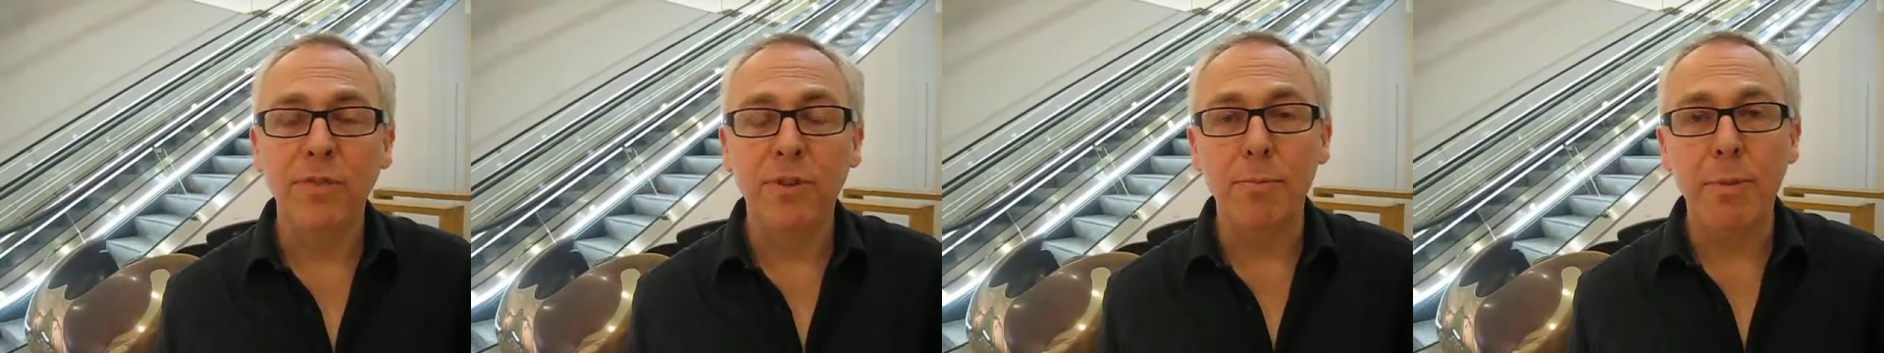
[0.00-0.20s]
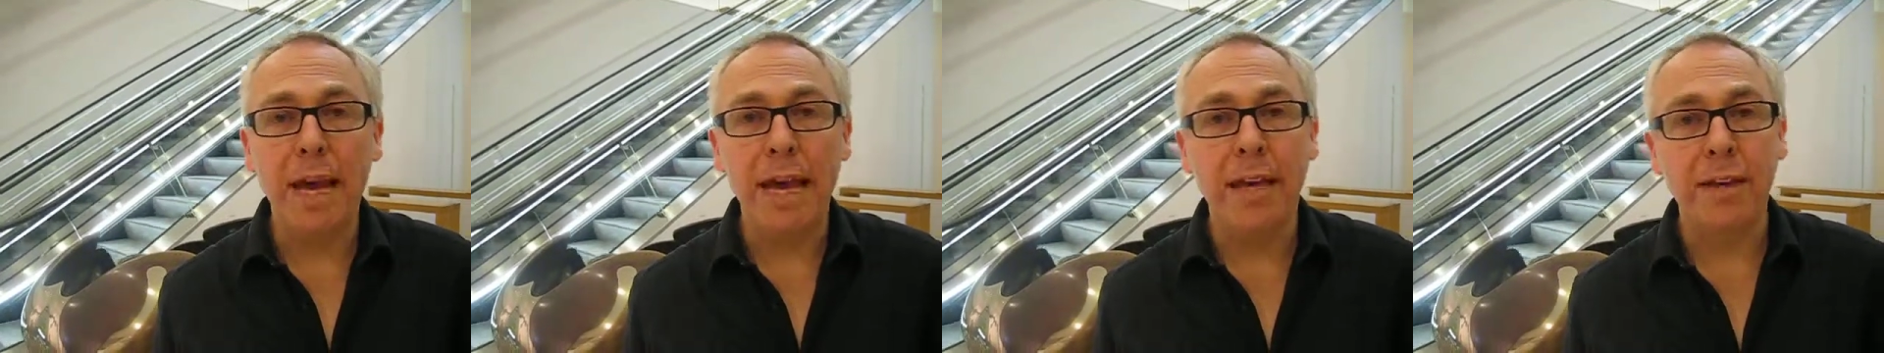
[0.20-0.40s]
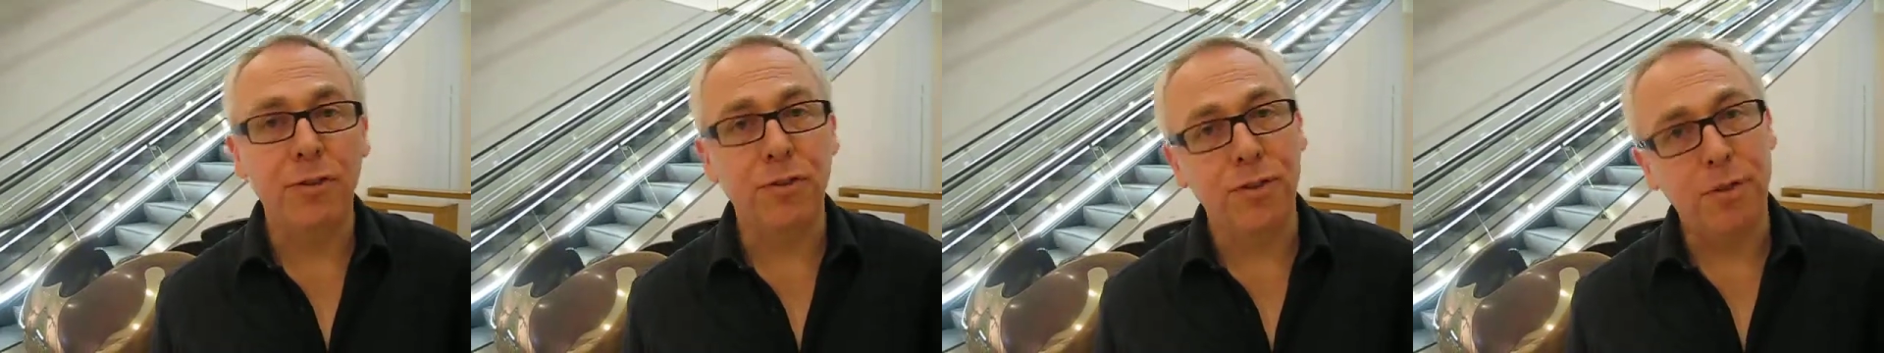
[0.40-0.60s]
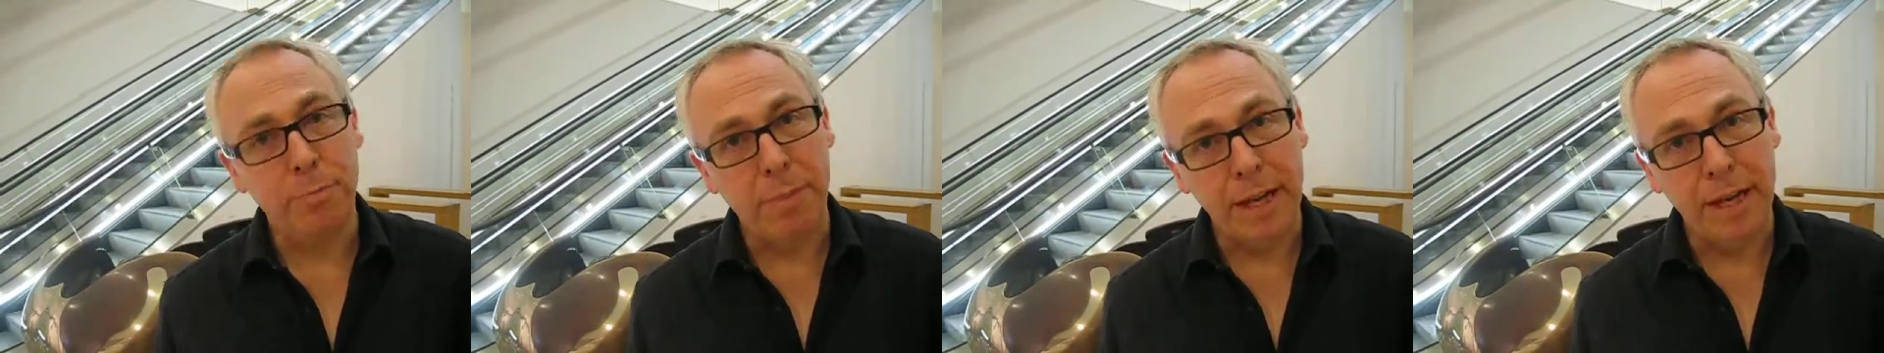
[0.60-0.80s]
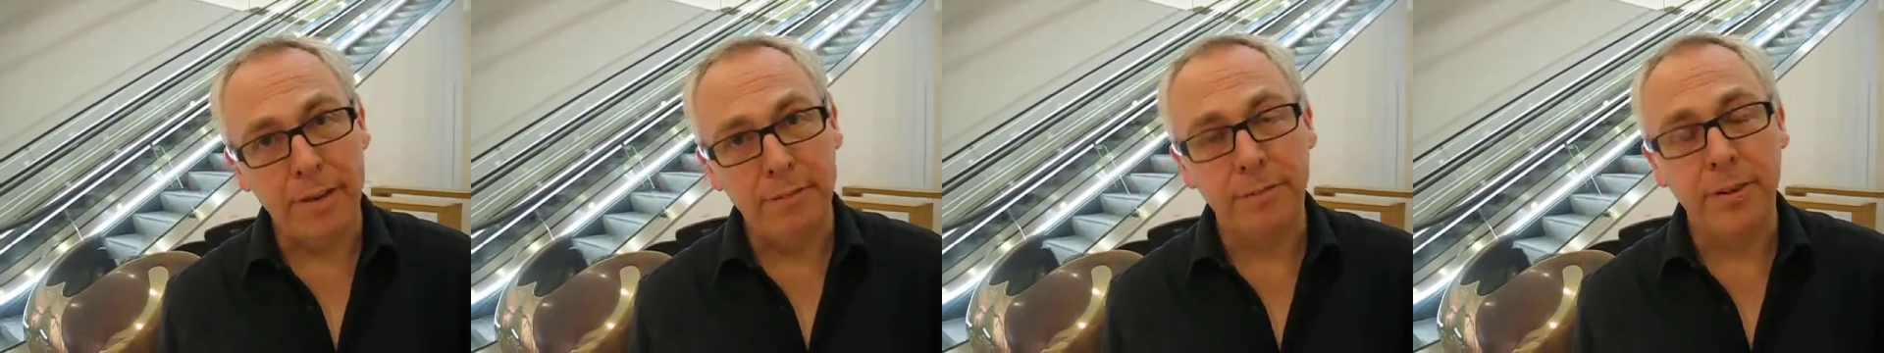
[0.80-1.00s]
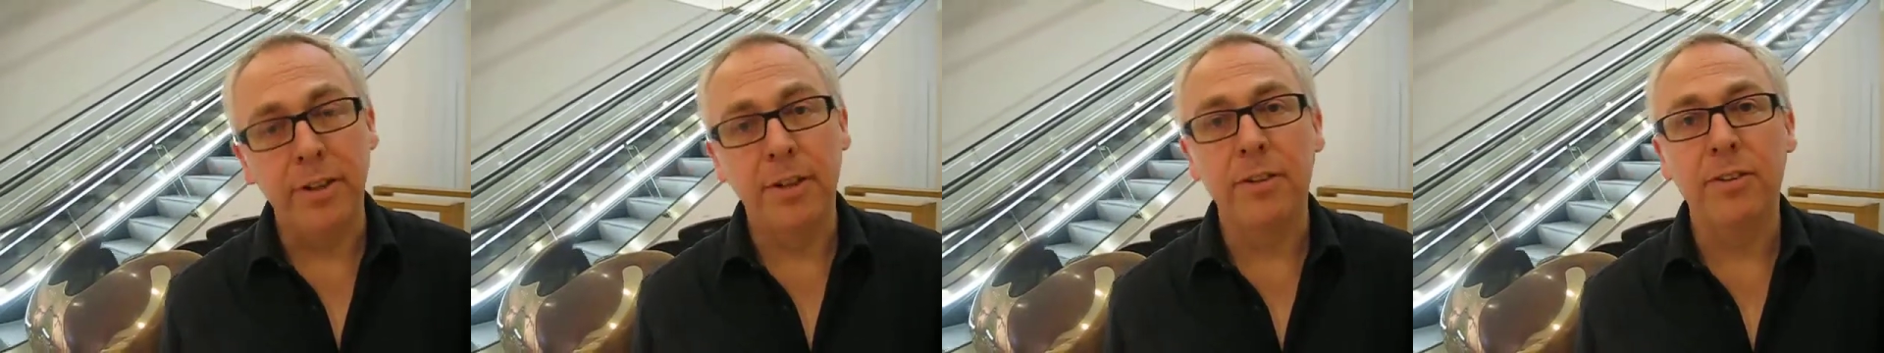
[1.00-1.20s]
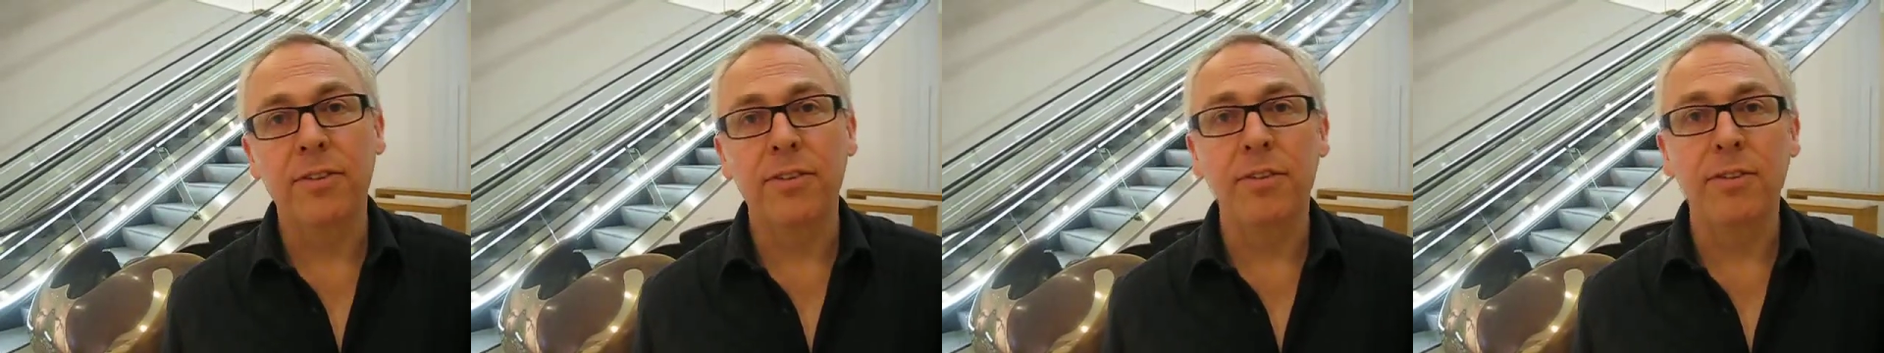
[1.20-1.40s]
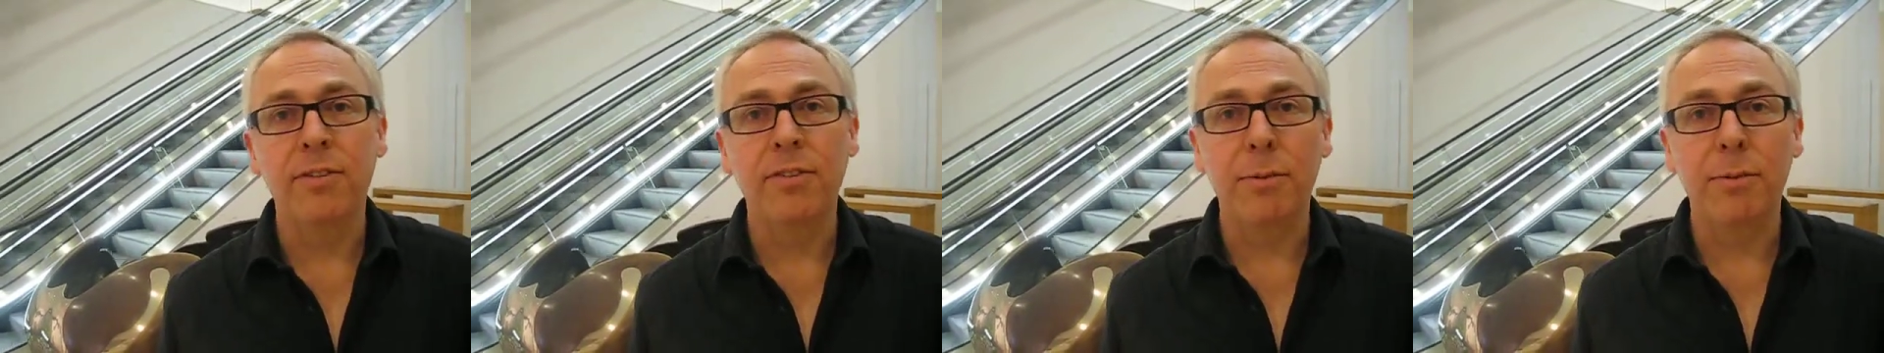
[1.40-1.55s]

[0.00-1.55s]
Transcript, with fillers: some extra benefits,